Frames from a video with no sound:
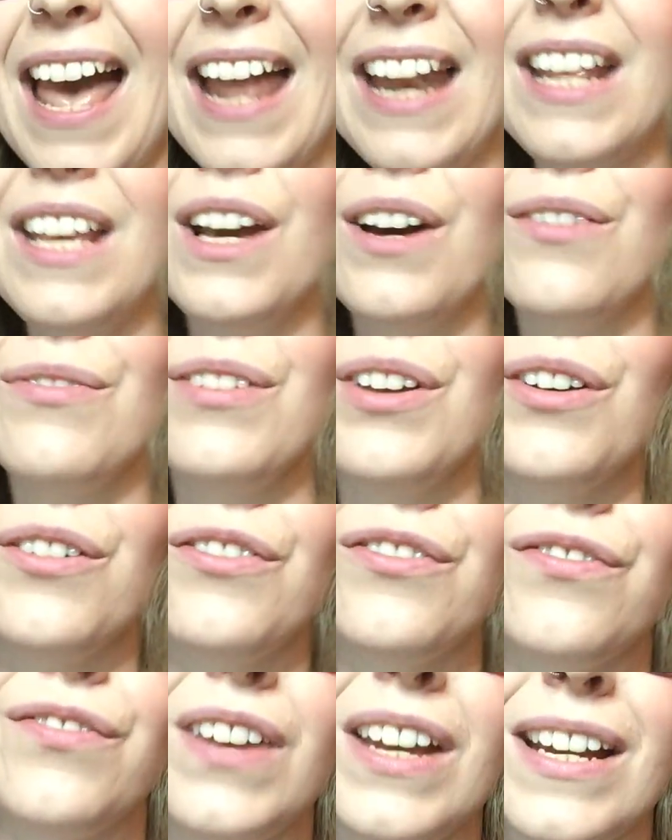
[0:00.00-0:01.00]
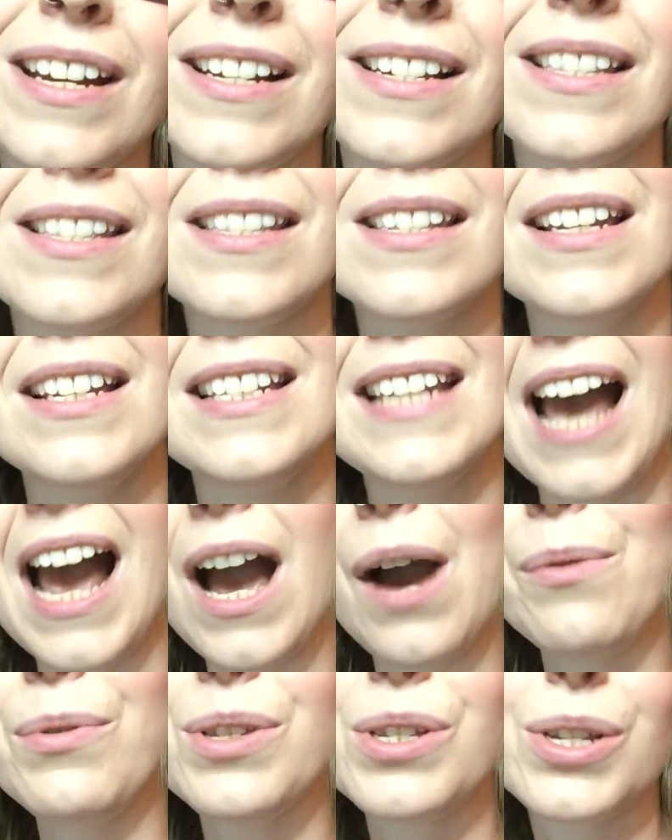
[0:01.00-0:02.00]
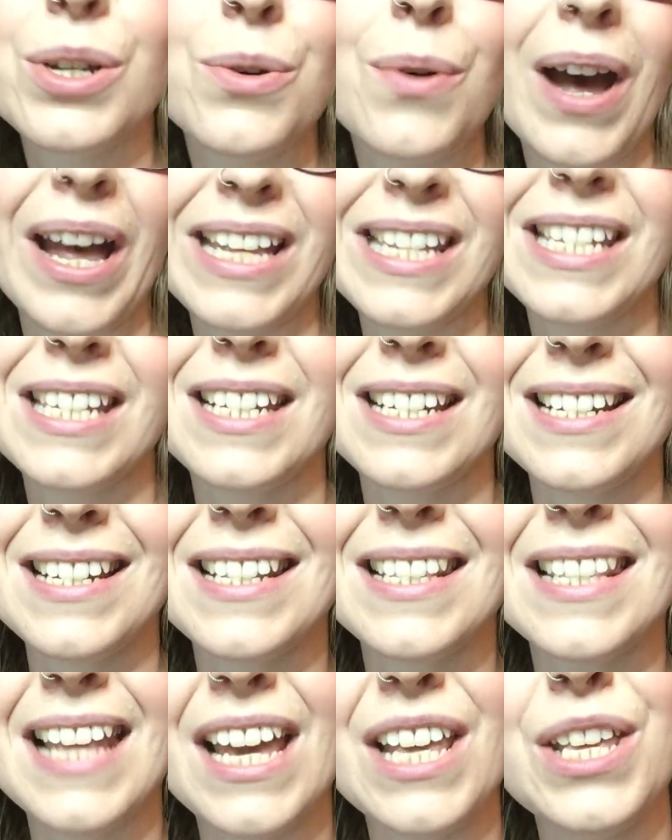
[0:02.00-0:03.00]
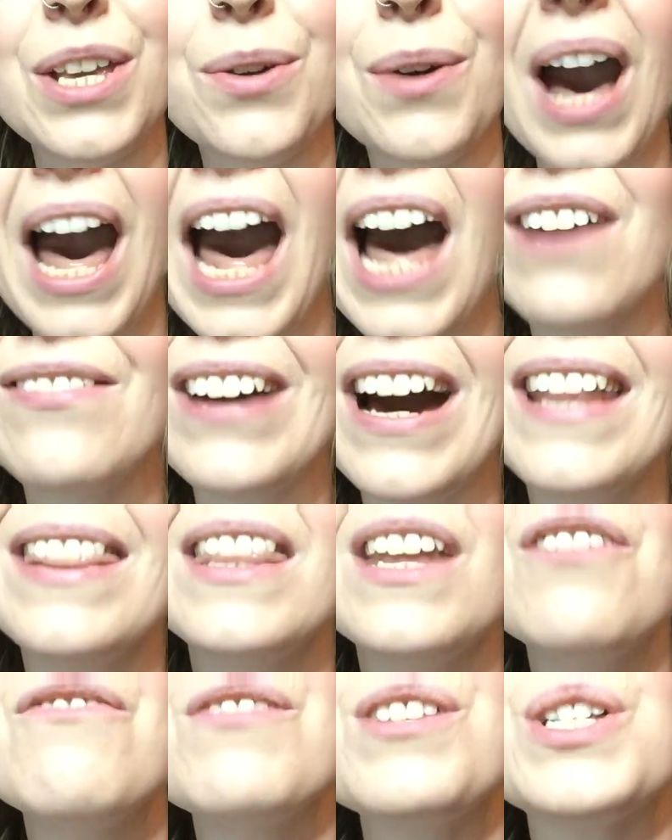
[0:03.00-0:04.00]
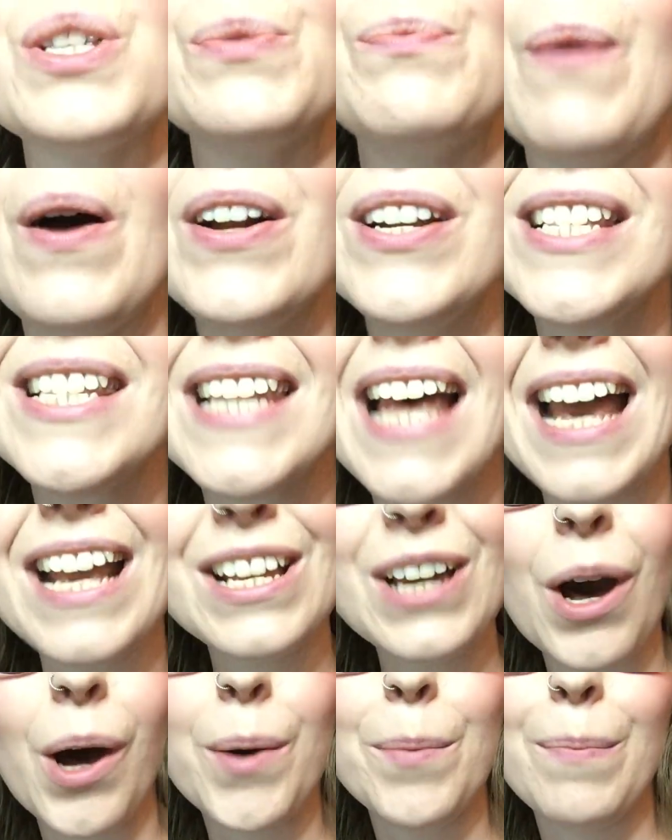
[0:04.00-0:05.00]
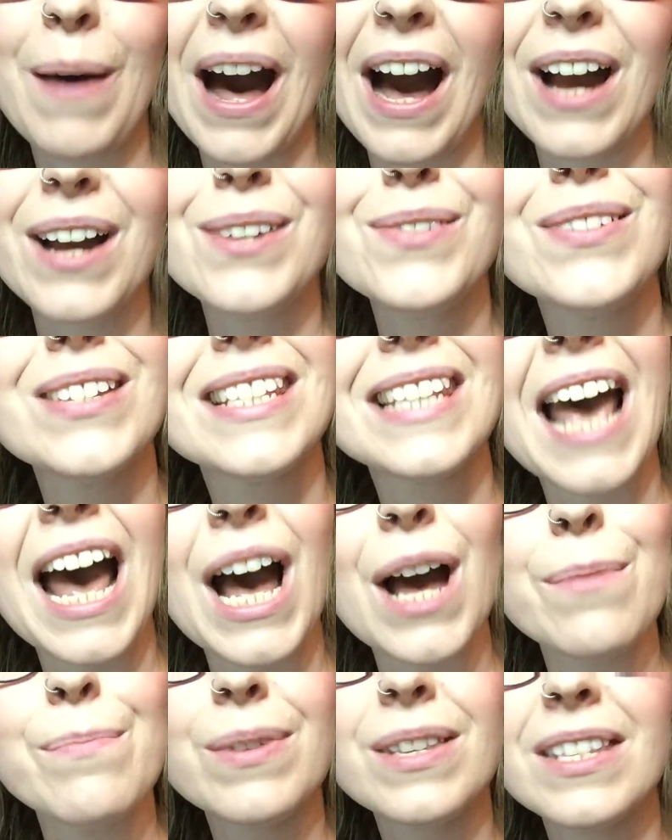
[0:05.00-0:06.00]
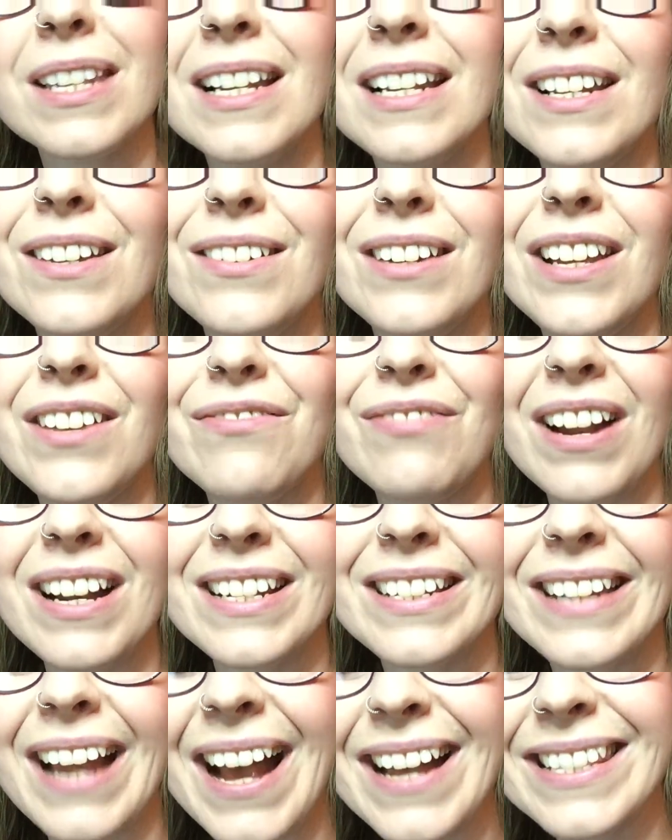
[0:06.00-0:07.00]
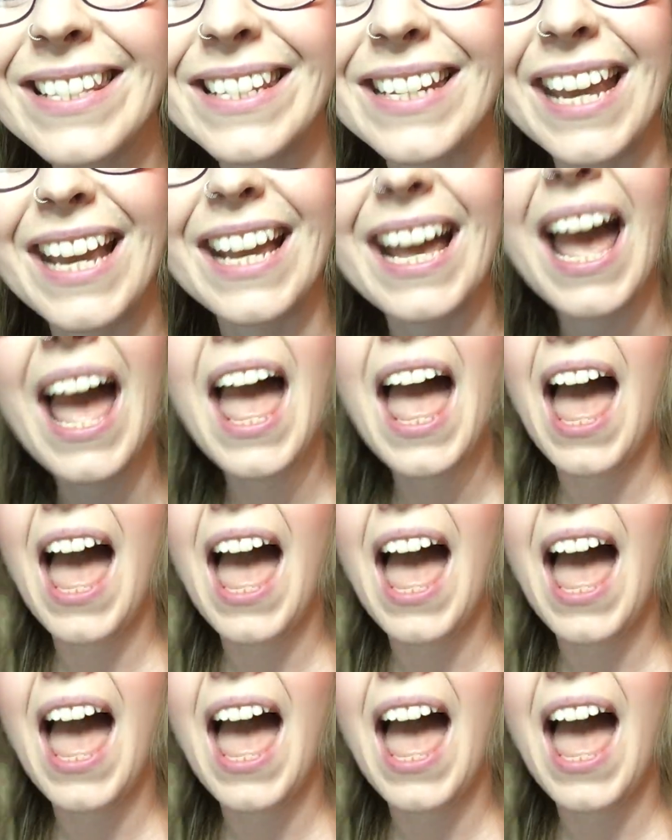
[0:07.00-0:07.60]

any of your fears, doubts, questions that you have. And the response I got back was absolutely fantastic.